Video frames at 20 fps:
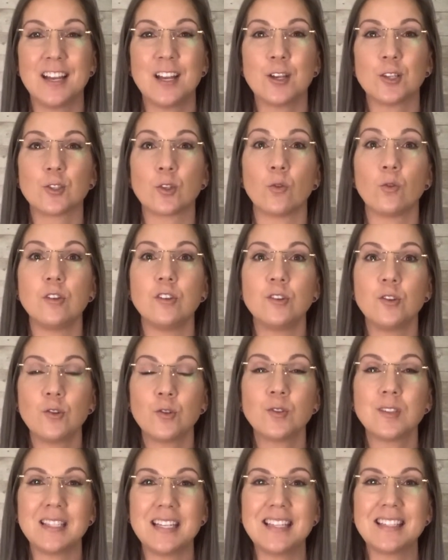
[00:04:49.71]
So
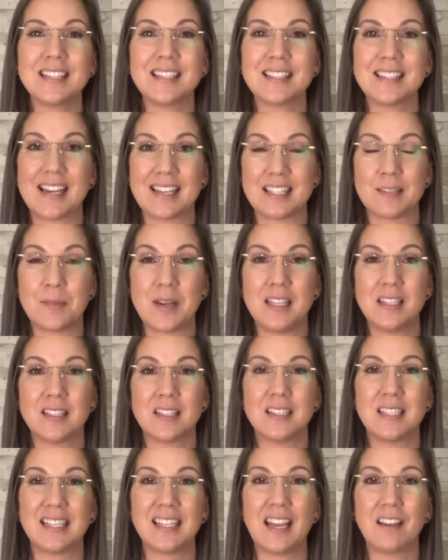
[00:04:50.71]
use these
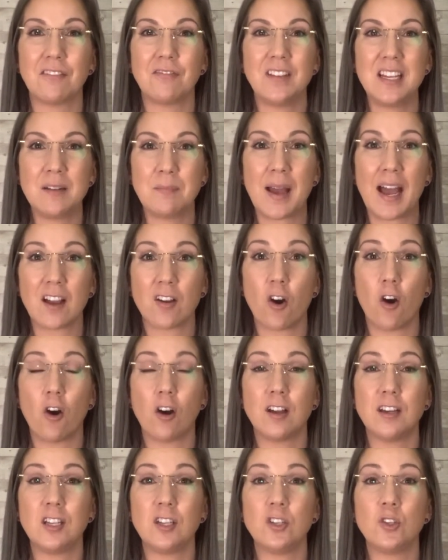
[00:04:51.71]
assessments to get feedback
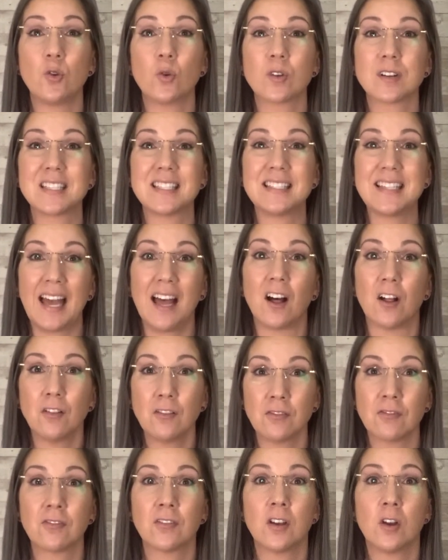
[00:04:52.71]
on
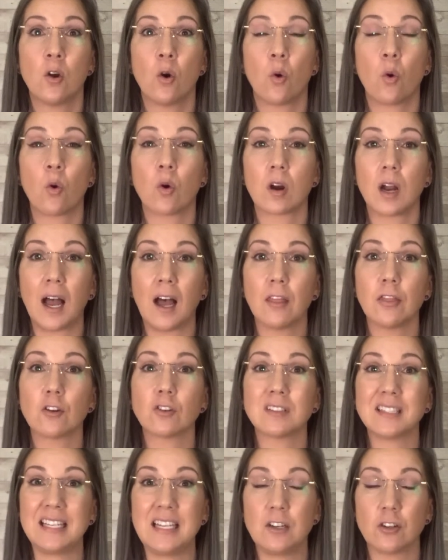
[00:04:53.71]
yourself or
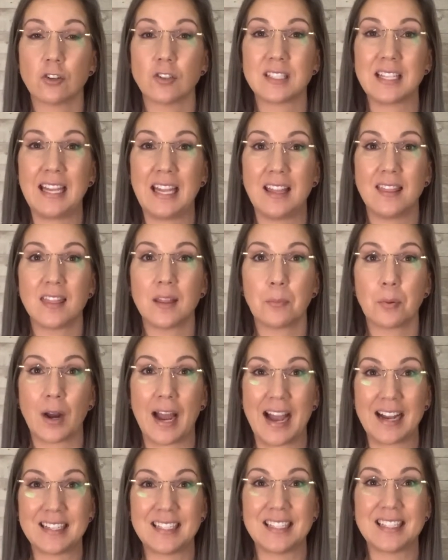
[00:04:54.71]
other leaders in the
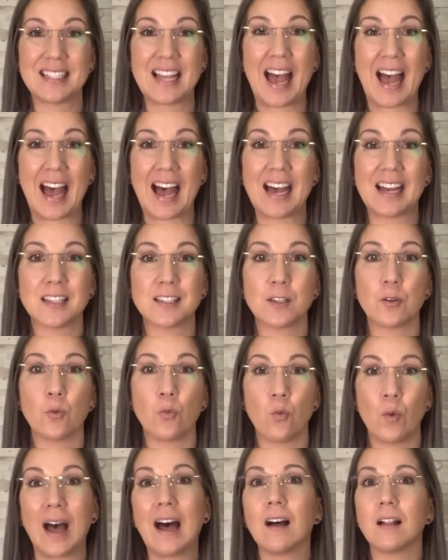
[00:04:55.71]
practice as
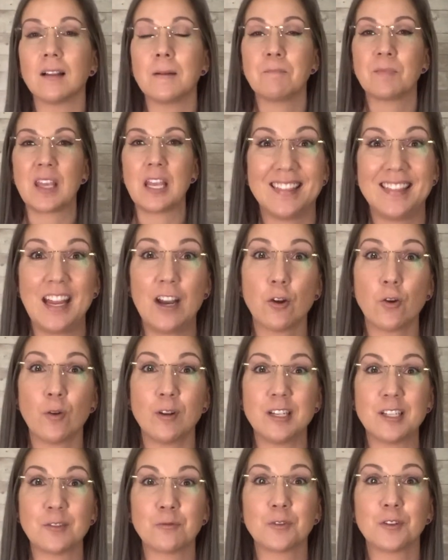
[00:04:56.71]
well. They are
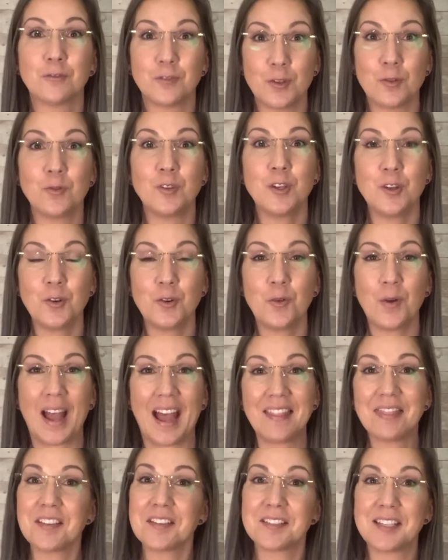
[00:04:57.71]
going to review you
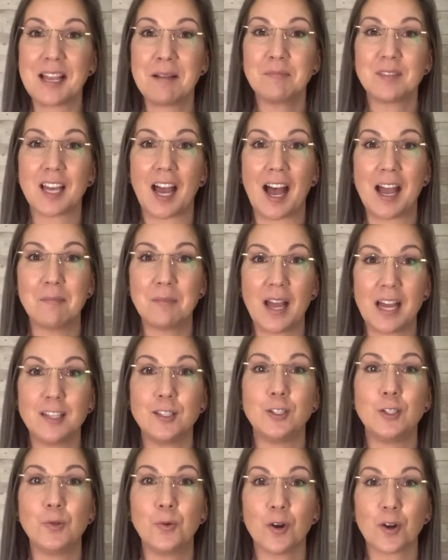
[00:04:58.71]
at the same time
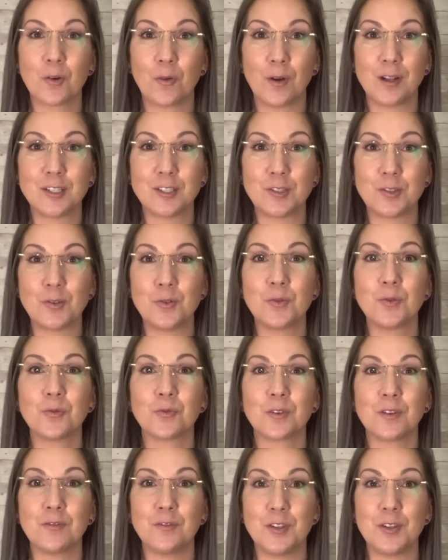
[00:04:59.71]
as you are going to
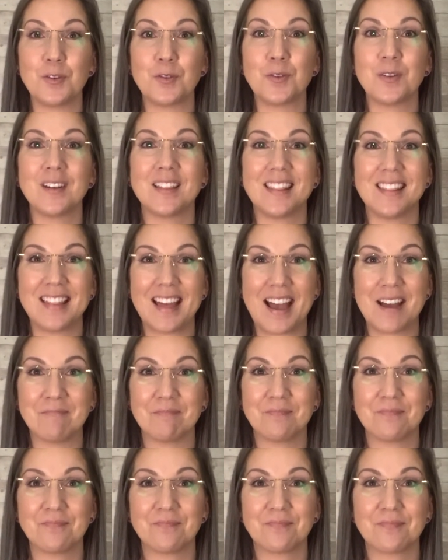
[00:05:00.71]
review them.